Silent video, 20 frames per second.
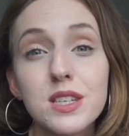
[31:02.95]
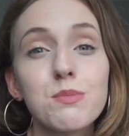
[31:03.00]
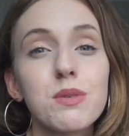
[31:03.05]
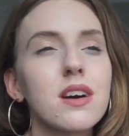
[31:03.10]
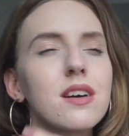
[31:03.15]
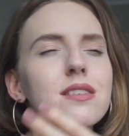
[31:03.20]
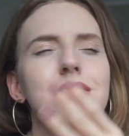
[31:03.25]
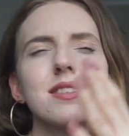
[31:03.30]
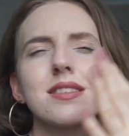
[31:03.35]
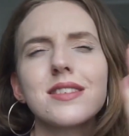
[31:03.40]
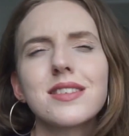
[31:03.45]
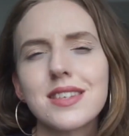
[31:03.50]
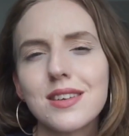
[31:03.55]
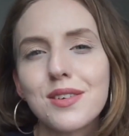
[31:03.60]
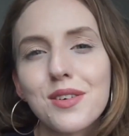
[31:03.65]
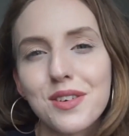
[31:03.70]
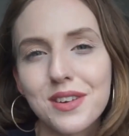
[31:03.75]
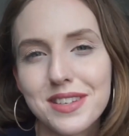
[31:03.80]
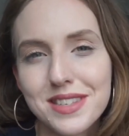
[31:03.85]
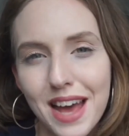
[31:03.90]
because it's
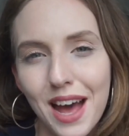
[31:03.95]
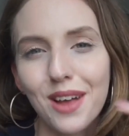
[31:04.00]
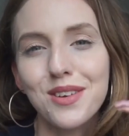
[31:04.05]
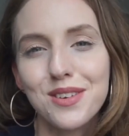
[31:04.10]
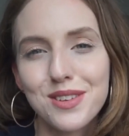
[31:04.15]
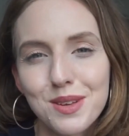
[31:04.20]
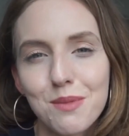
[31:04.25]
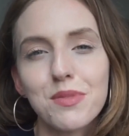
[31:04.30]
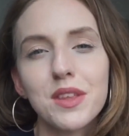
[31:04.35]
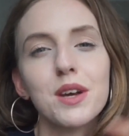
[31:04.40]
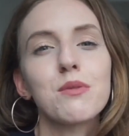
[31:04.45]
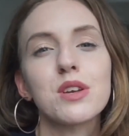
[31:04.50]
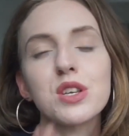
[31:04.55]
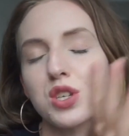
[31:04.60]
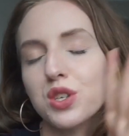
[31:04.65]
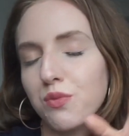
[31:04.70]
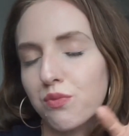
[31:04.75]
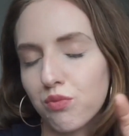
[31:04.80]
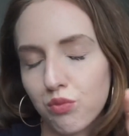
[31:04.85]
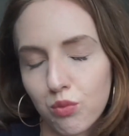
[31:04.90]
still going to tell you something,
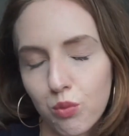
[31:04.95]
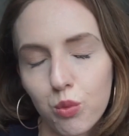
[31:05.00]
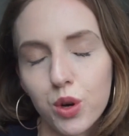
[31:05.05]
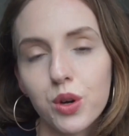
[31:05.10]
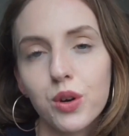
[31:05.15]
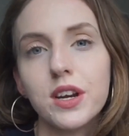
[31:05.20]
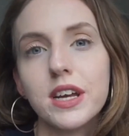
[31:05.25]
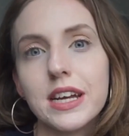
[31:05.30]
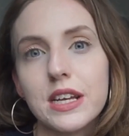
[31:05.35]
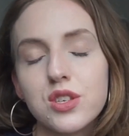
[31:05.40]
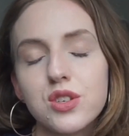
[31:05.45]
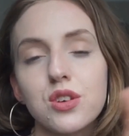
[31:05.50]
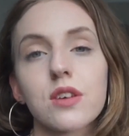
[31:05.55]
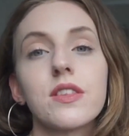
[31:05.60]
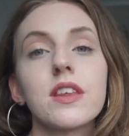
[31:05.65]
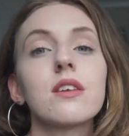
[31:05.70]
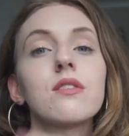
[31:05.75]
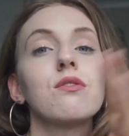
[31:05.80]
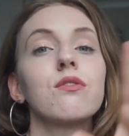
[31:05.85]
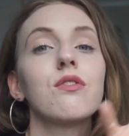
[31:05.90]
which we're going to get to in
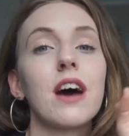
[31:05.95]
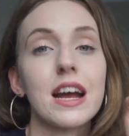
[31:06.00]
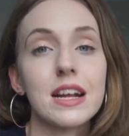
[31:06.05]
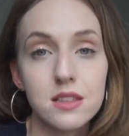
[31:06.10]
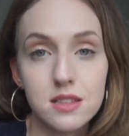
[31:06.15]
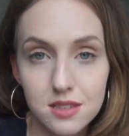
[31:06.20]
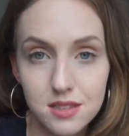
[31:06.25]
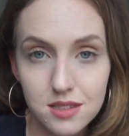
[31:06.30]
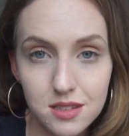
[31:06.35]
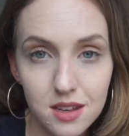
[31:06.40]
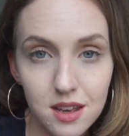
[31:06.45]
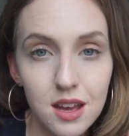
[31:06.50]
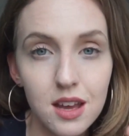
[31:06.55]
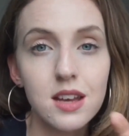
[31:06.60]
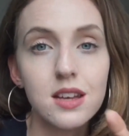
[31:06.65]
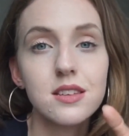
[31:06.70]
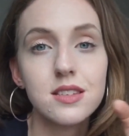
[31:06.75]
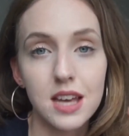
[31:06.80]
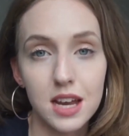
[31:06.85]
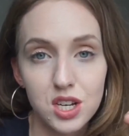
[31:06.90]
the advanced
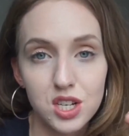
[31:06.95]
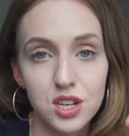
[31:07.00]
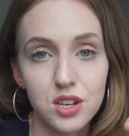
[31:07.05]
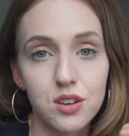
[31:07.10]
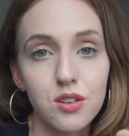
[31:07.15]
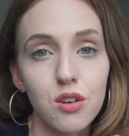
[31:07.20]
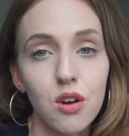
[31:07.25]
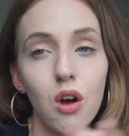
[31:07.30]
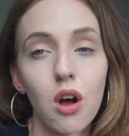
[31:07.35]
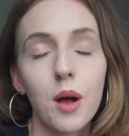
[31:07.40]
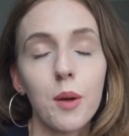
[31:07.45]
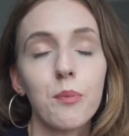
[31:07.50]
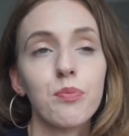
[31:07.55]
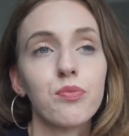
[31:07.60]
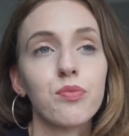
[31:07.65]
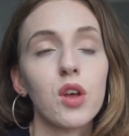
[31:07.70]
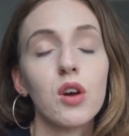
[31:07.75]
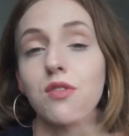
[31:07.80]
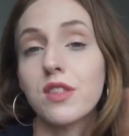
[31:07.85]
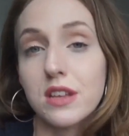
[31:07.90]
section
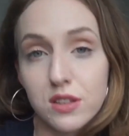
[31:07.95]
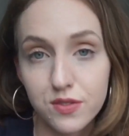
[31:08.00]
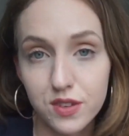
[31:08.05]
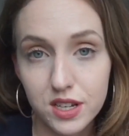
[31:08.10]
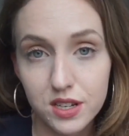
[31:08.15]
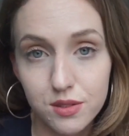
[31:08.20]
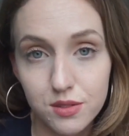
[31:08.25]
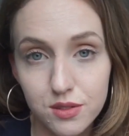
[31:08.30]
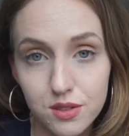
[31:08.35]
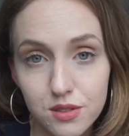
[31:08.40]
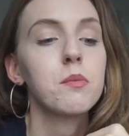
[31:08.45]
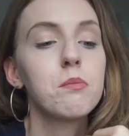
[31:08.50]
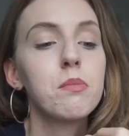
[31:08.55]
of these videos.